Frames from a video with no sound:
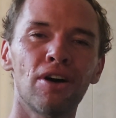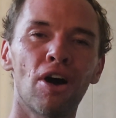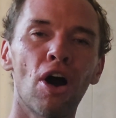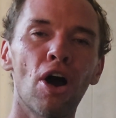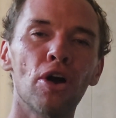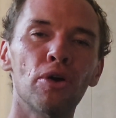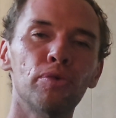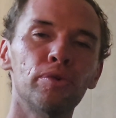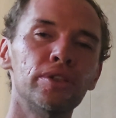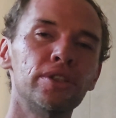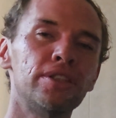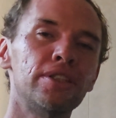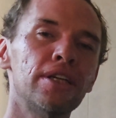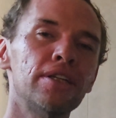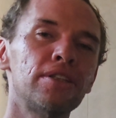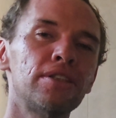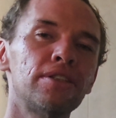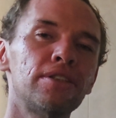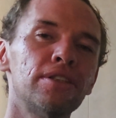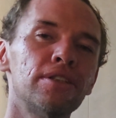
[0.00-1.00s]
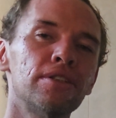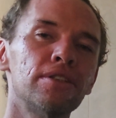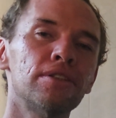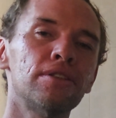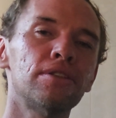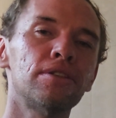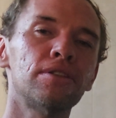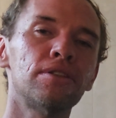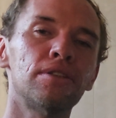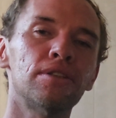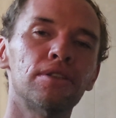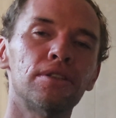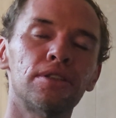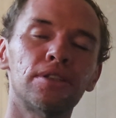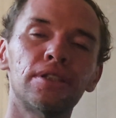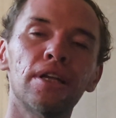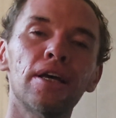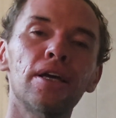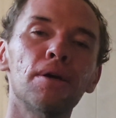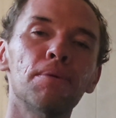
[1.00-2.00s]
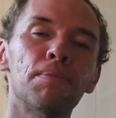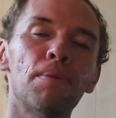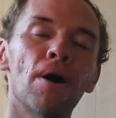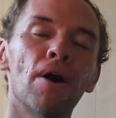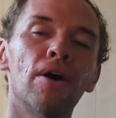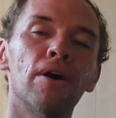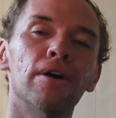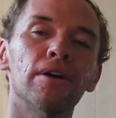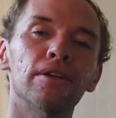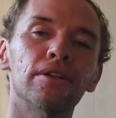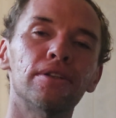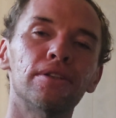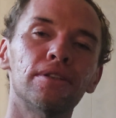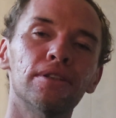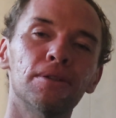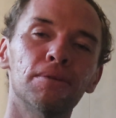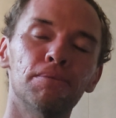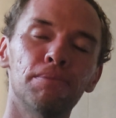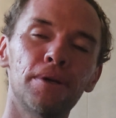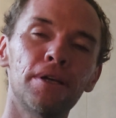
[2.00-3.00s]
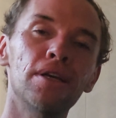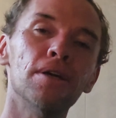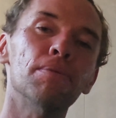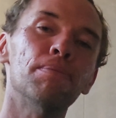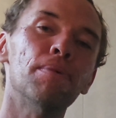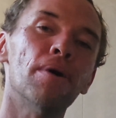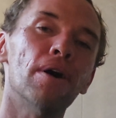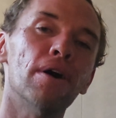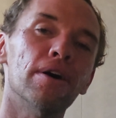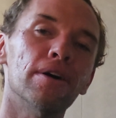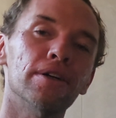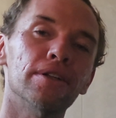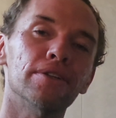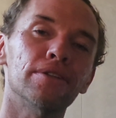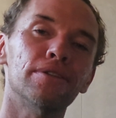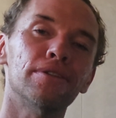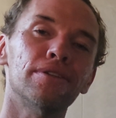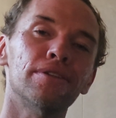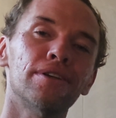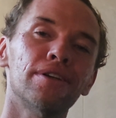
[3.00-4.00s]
Our resistance to stay apart and be apart.